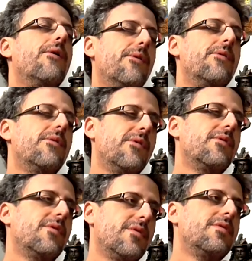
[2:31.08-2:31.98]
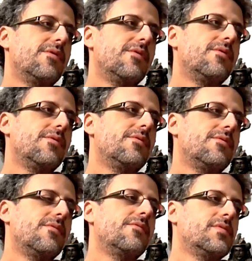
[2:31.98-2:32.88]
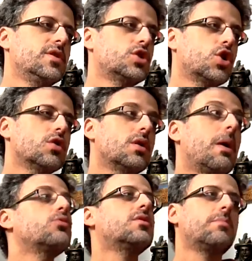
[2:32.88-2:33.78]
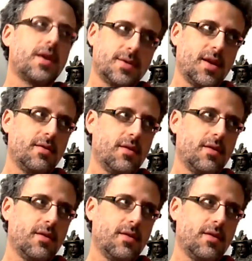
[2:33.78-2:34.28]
go through the mountains in order to go. It's called the mountain pass.